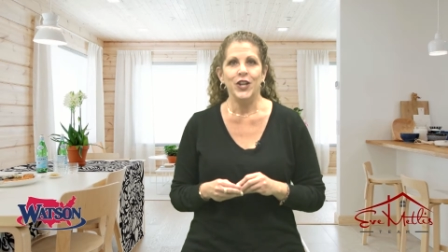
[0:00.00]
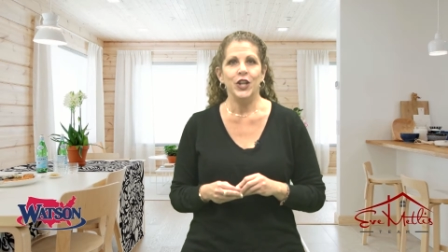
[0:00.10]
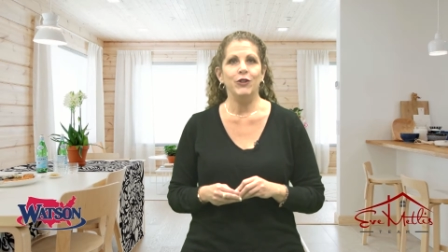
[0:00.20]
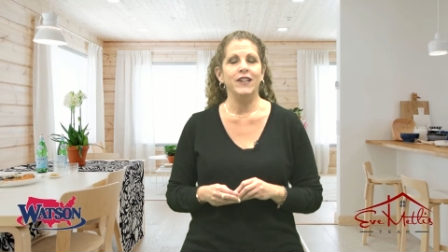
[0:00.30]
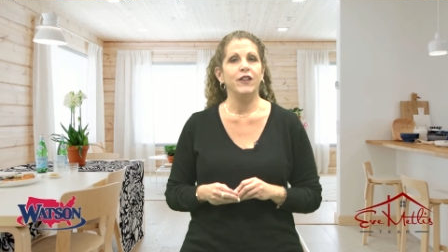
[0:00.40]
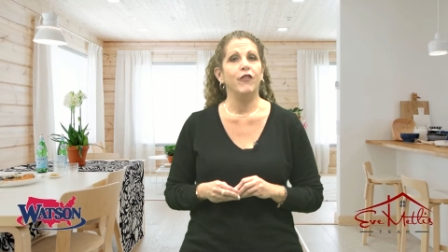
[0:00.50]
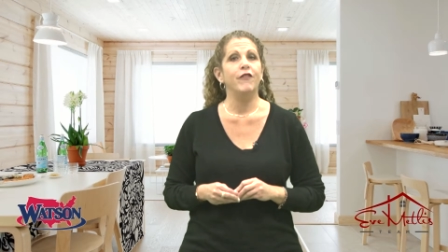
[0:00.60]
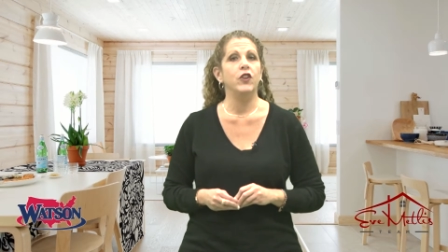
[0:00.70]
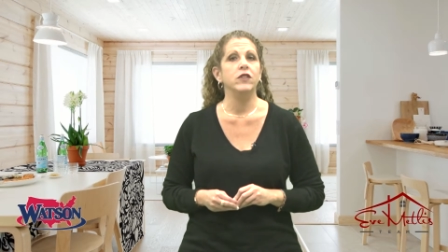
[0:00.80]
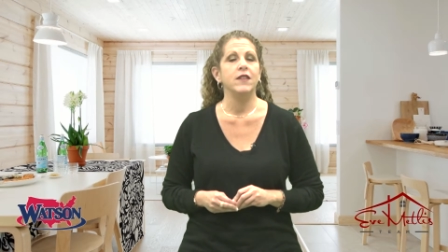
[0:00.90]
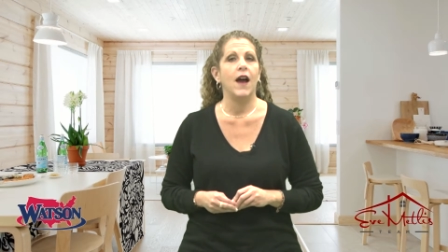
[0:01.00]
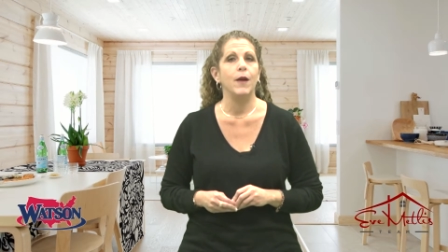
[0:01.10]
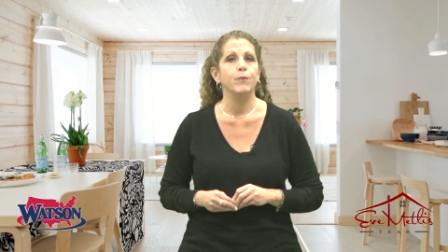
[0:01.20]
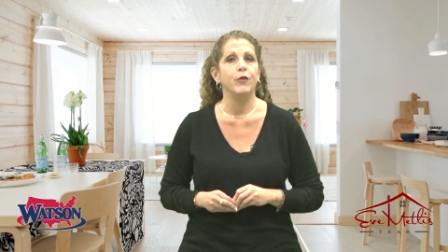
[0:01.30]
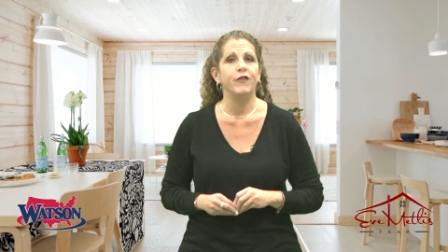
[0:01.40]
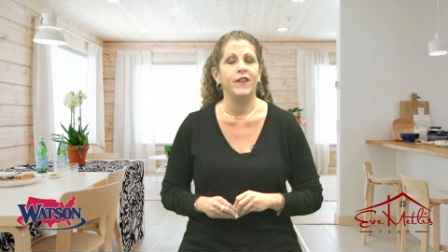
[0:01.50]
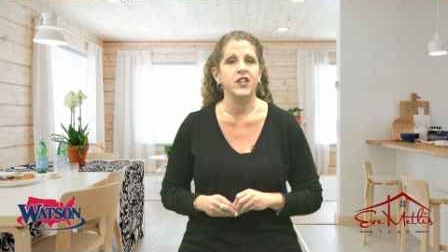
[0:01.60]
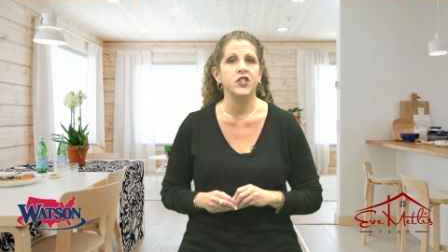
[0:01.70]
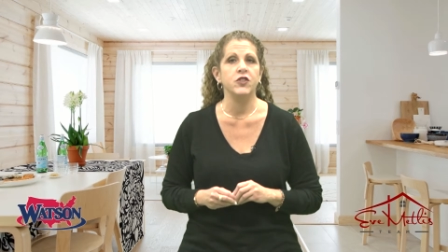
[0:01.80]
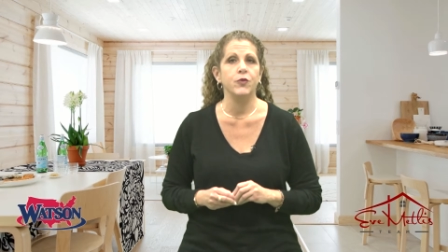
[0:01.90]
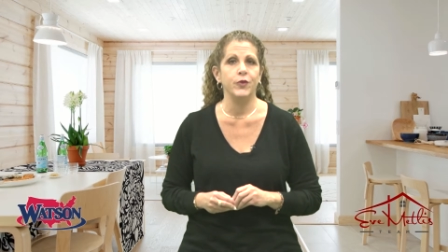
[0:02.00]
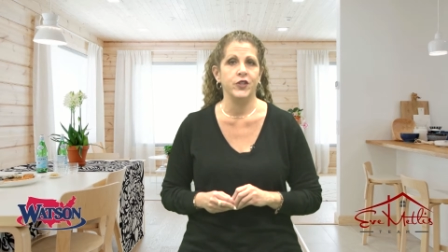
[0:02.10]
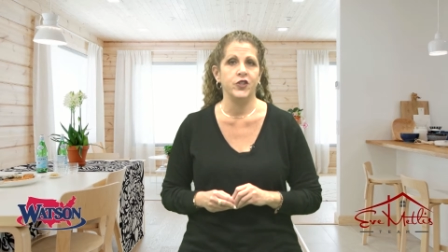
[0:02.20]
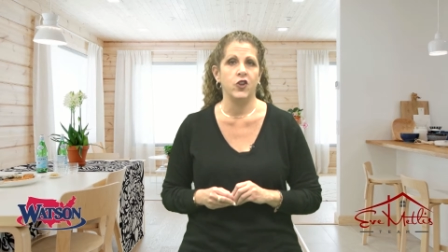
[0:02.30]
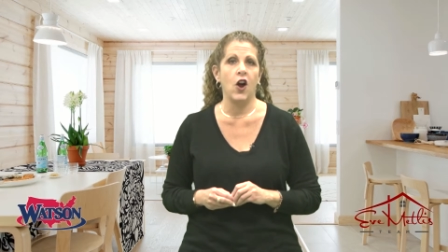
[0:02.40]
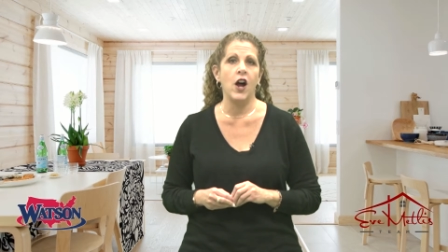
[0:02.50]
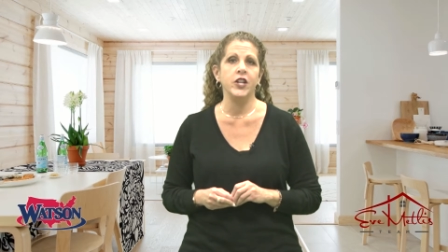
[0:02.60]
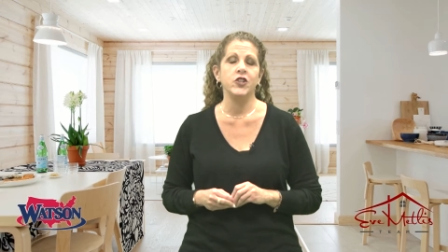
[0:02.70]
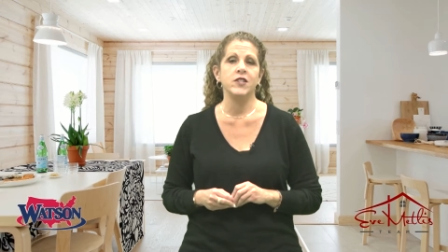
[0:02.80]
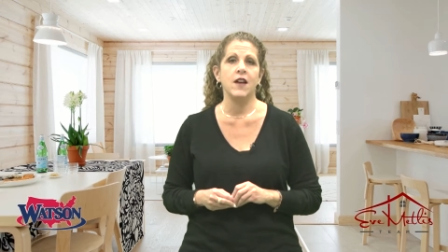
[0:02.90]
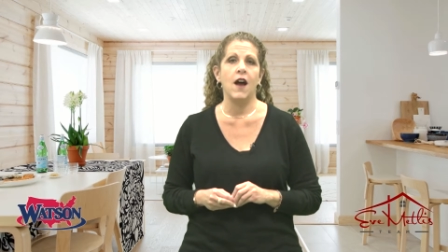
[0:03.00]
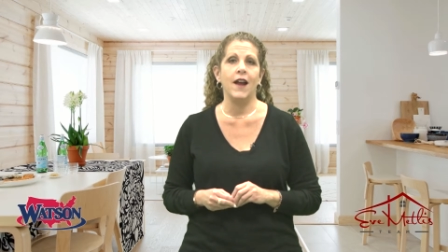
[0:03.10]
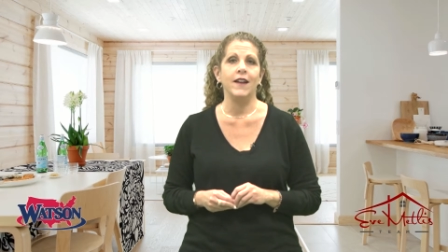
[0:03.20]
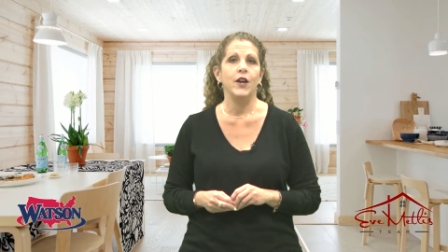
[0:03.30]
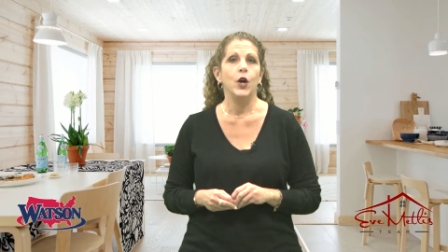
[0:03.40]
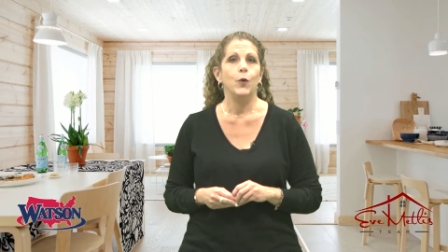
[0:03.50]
you need a full-time professional realtor on your side